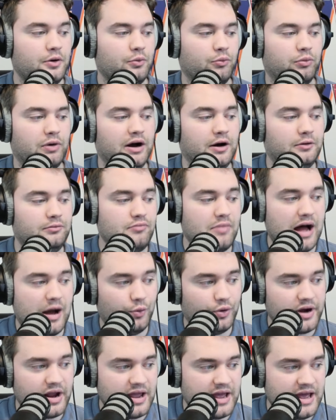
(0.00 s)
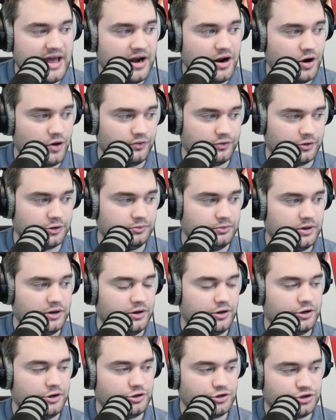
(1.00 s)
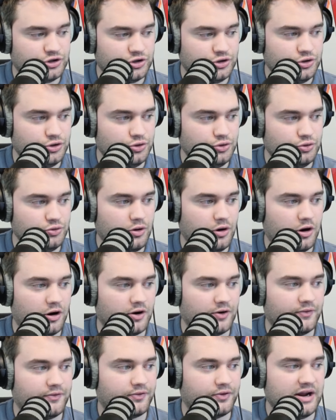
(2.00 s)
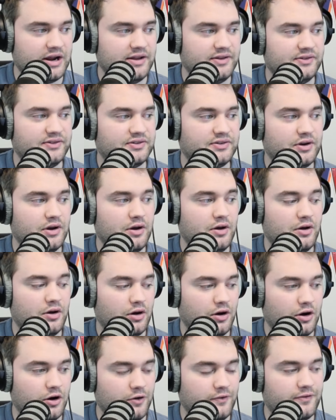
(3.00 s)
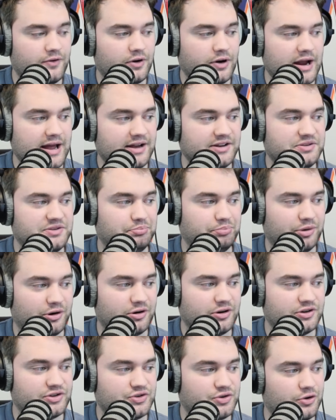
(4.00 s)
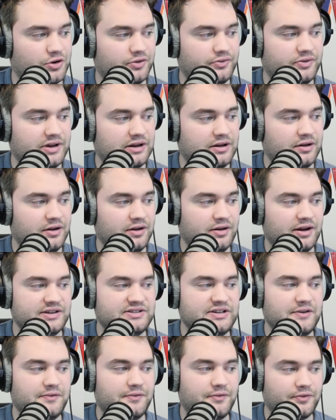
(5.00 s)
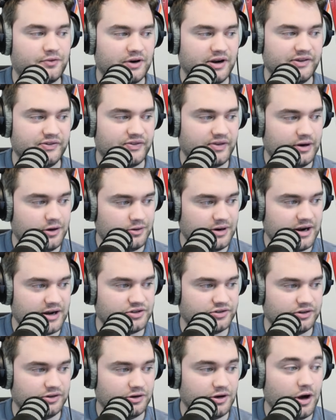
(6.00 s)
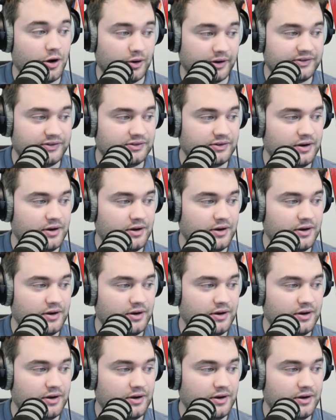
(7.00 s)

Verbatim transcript: Well, I want to head over to our friends over at Bart Torvik I say friends, they don't actually know us,